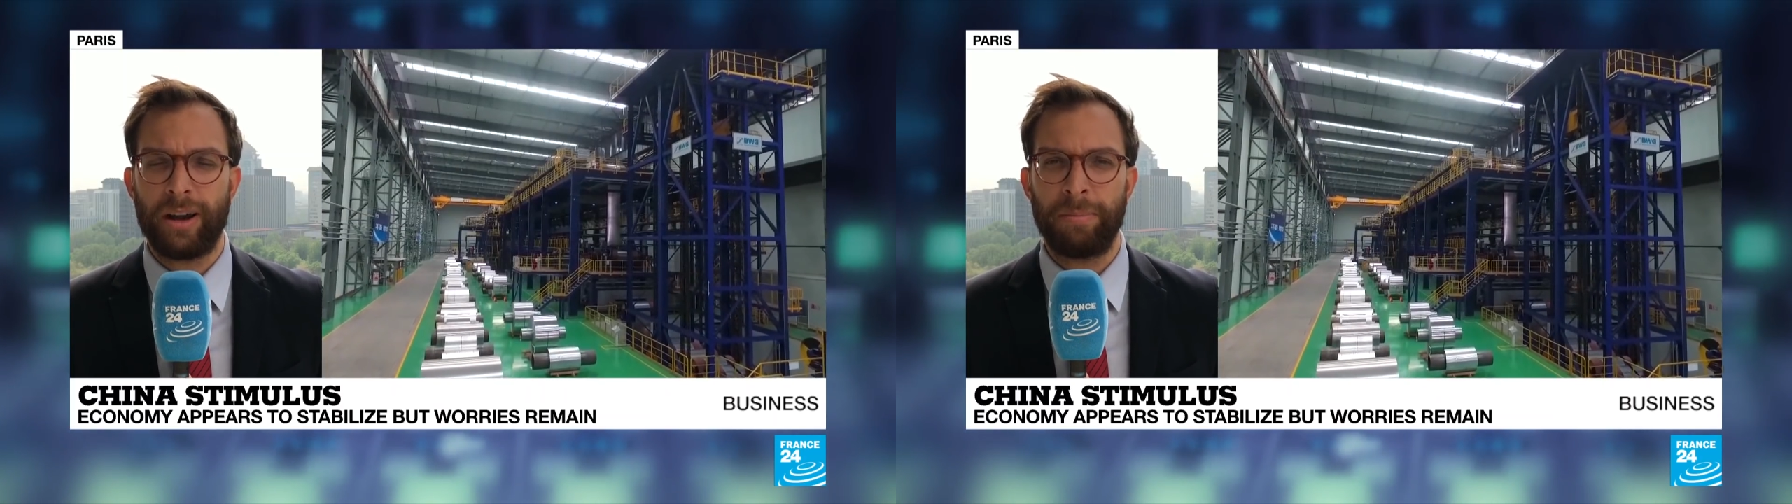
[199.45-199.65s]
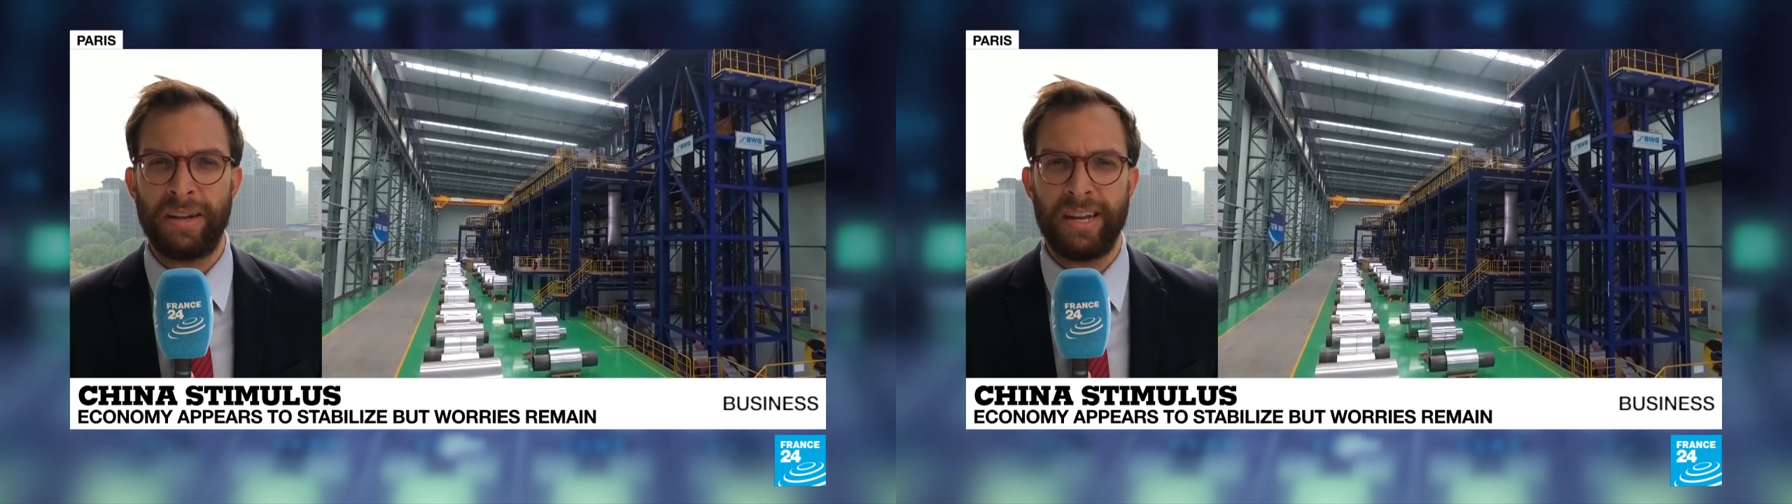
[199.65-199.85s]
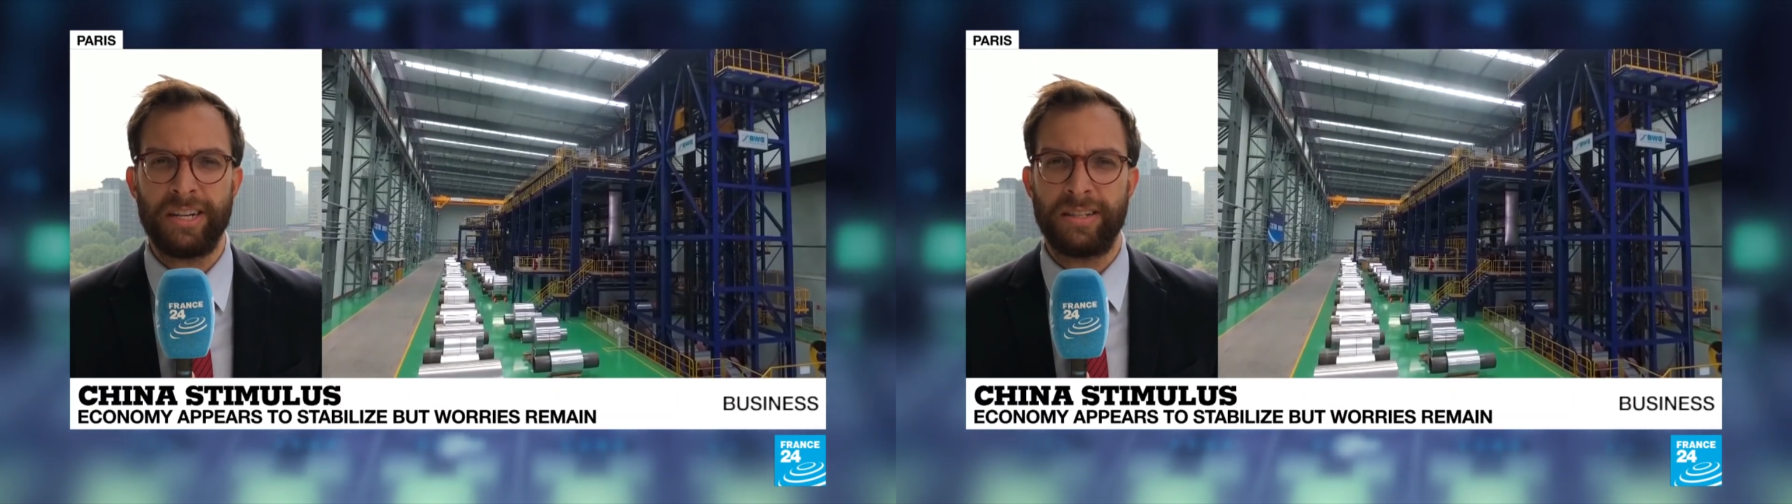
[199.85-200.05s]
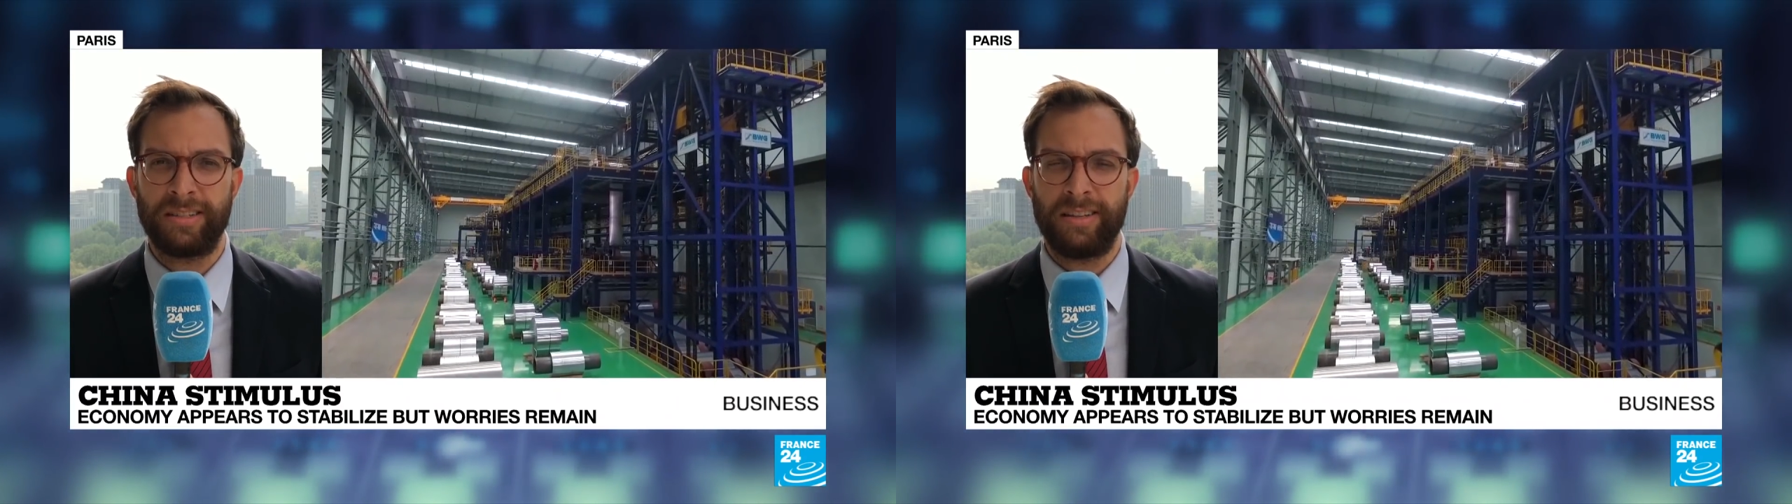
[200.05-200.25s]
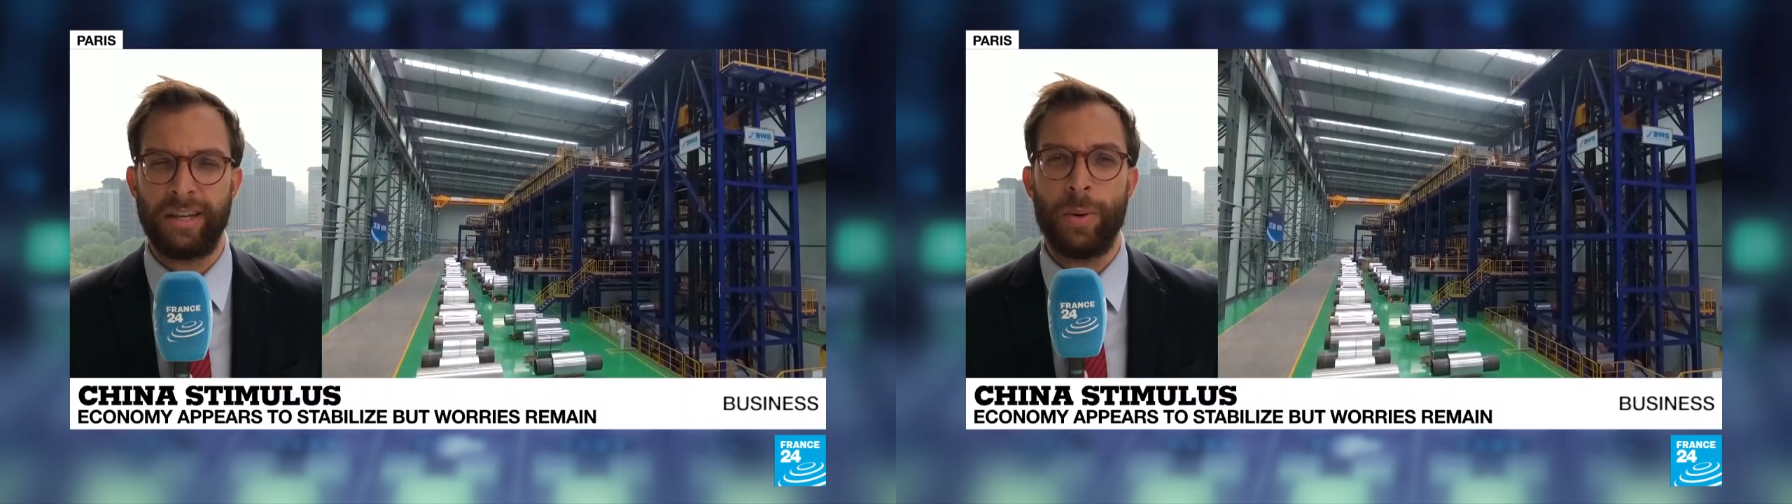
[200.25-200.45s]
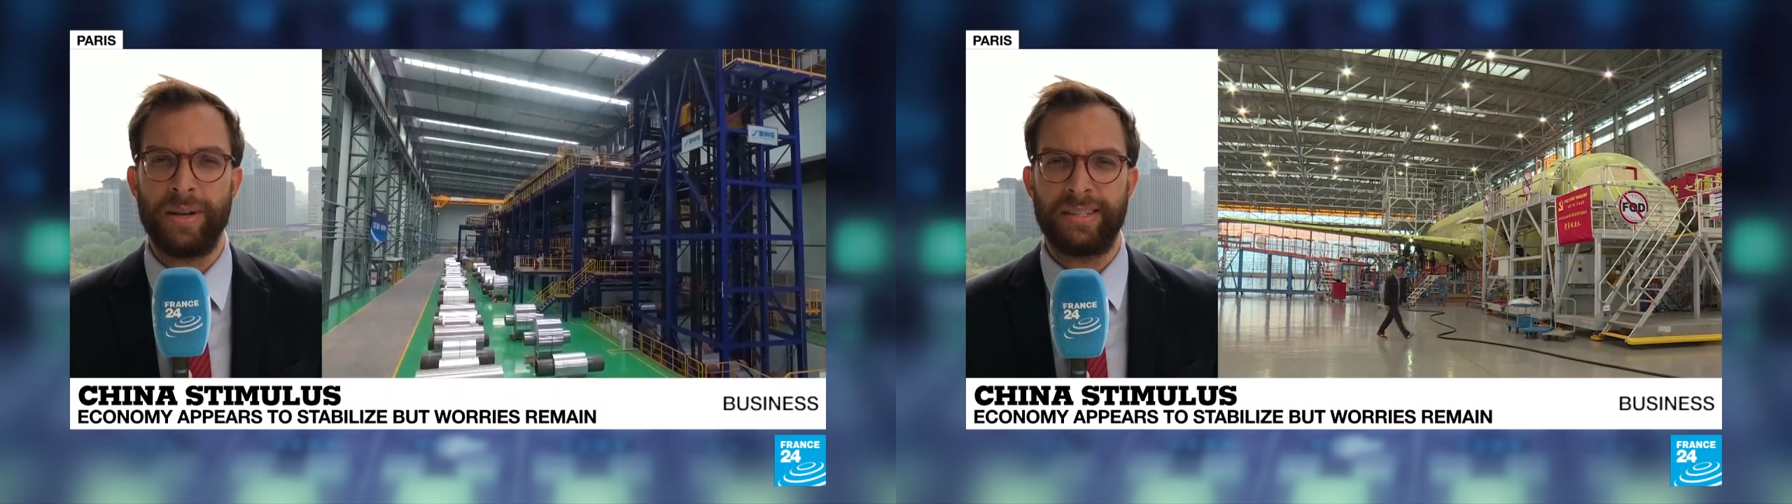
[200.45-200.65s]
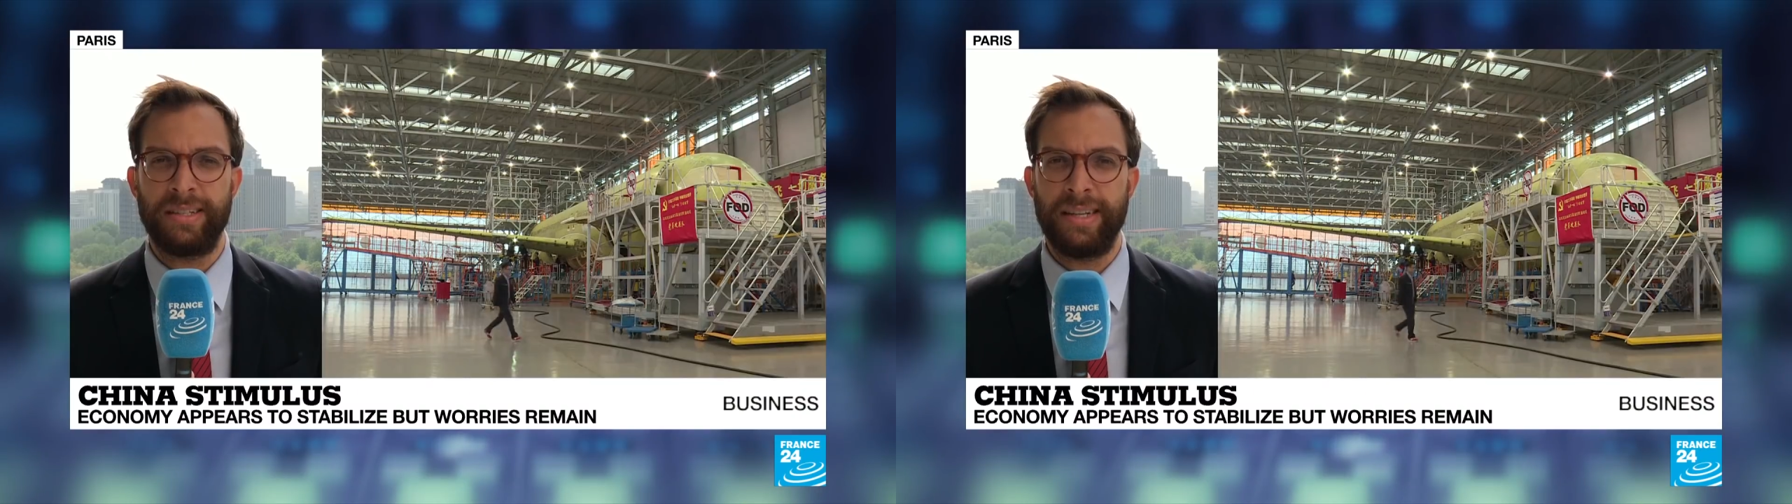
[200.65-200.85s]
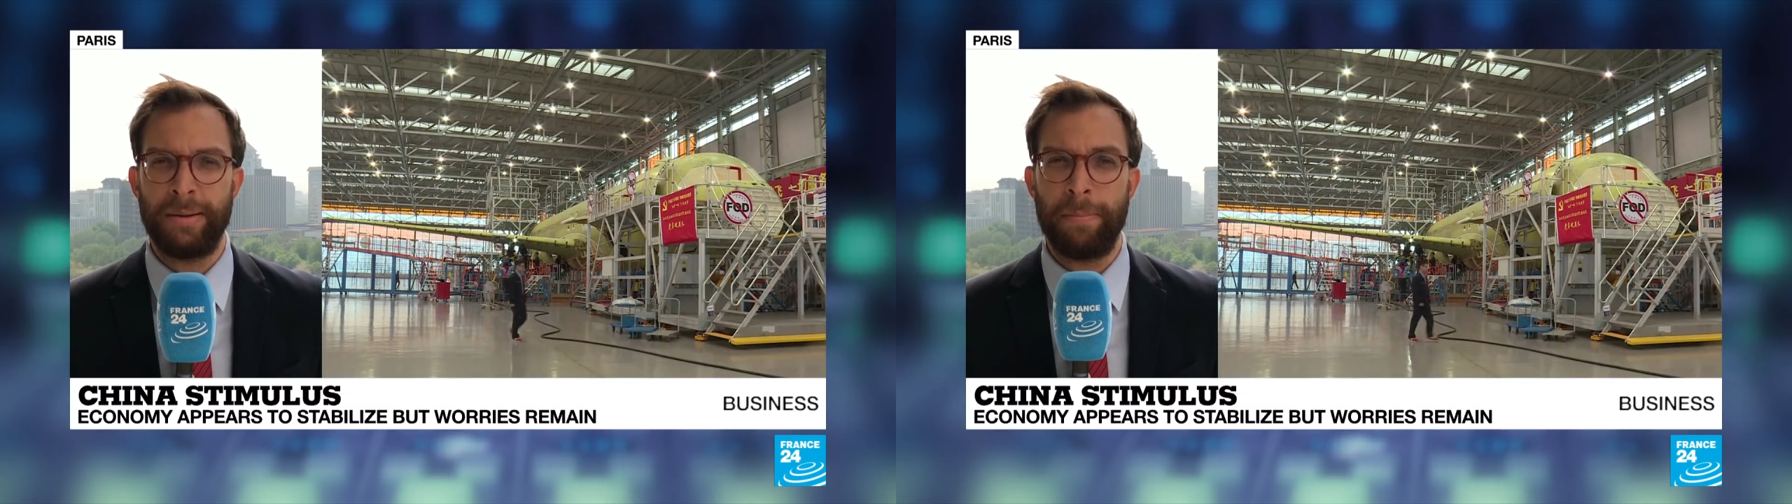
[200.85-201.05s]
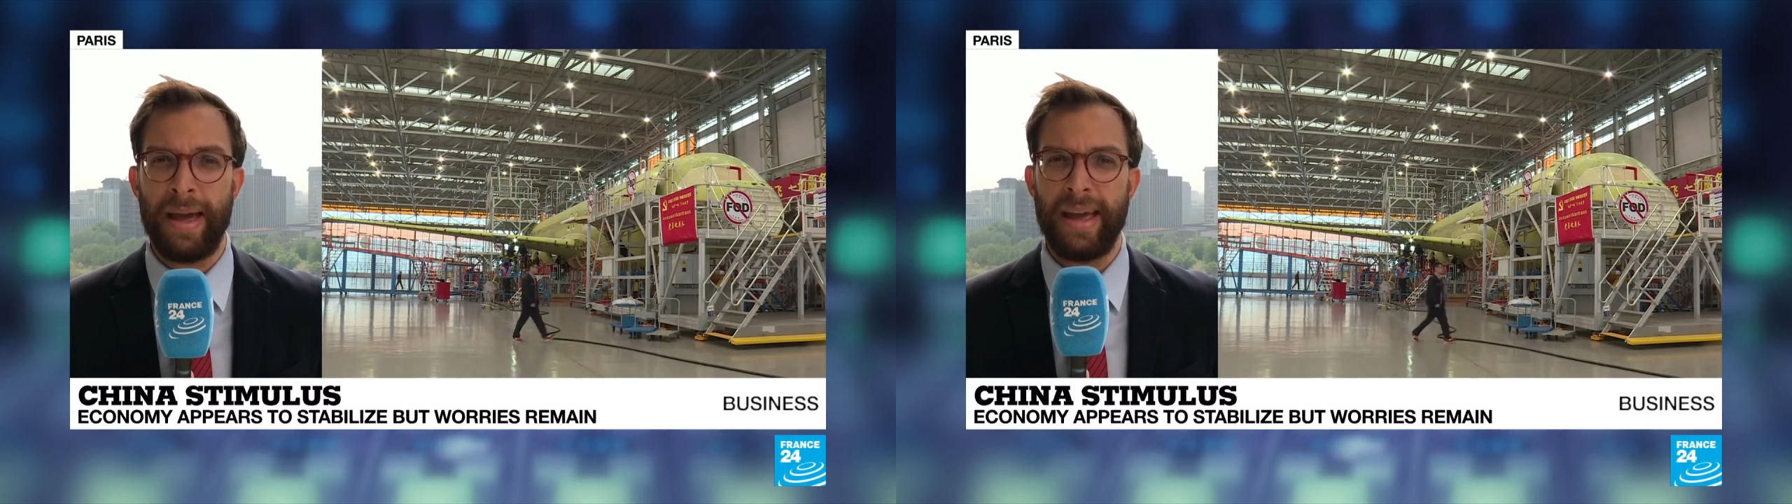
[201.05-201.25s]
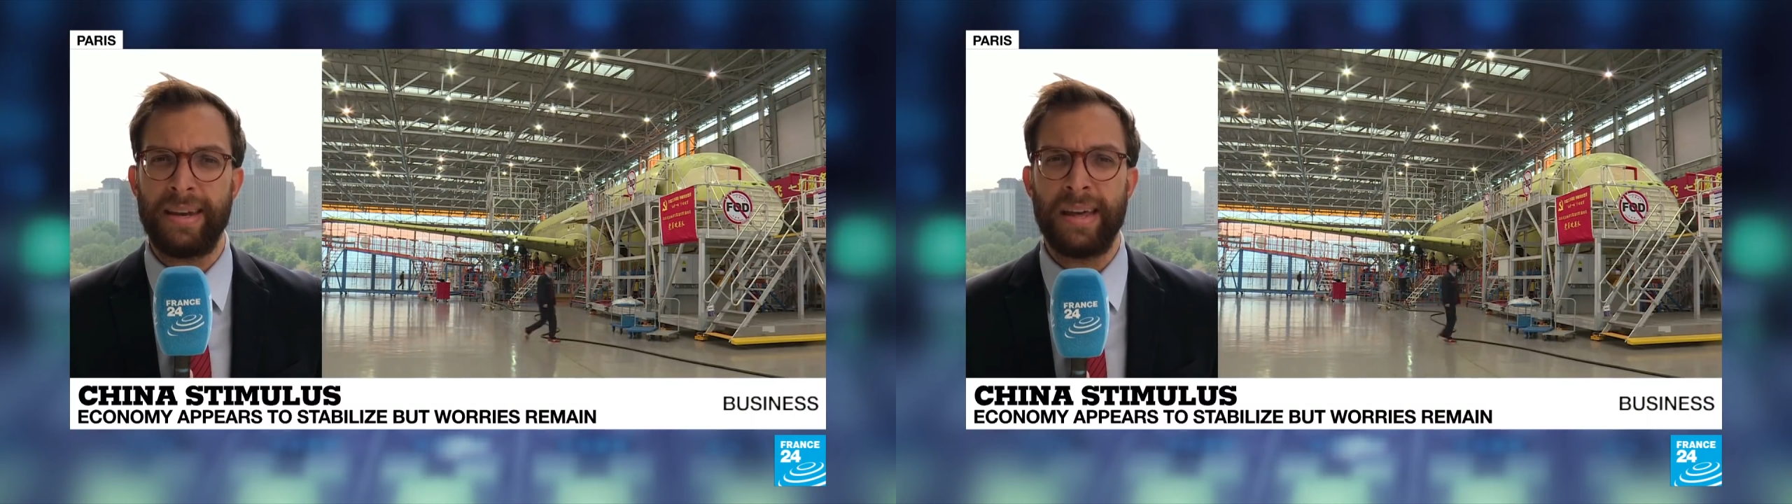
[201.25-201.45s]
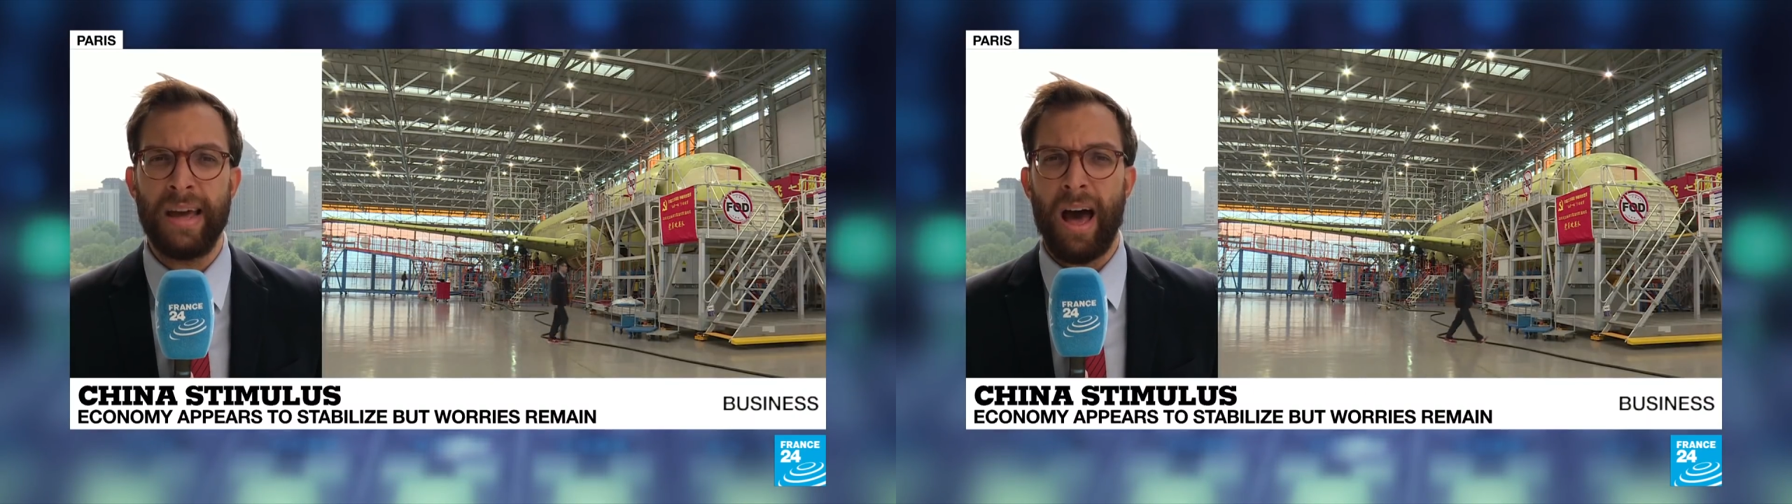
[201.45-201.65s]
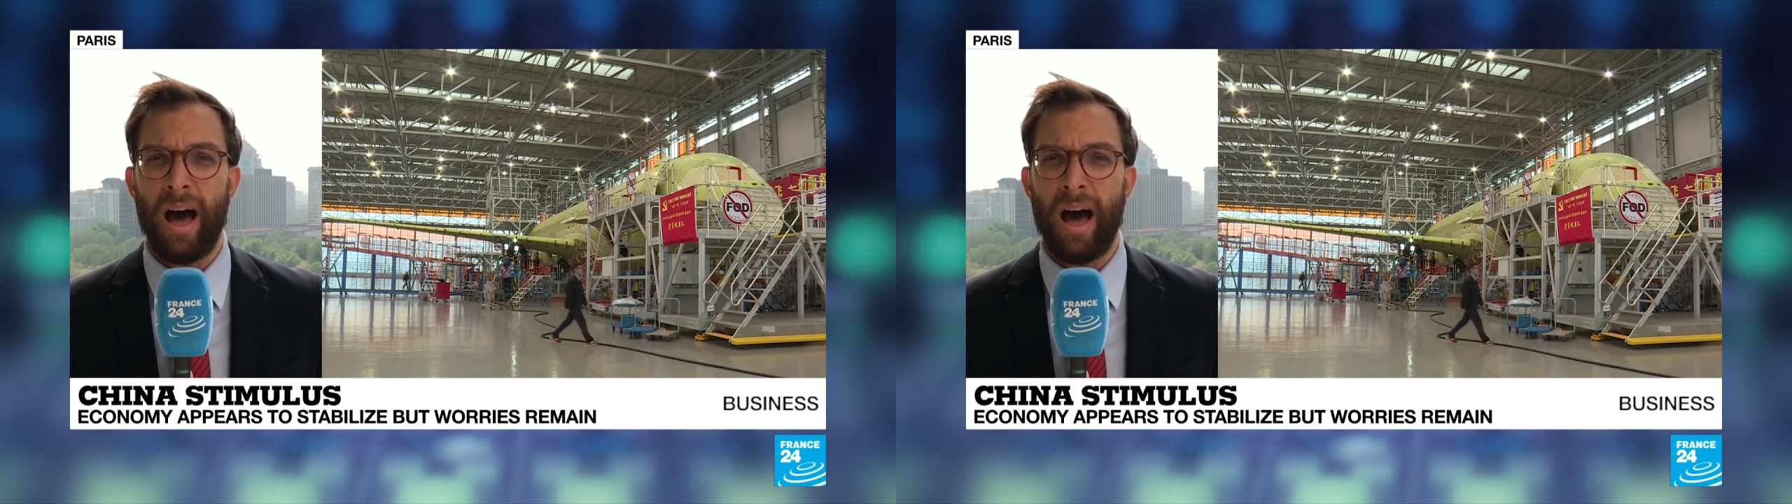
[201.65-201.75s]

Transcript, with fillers: recommendations that the O E C D made,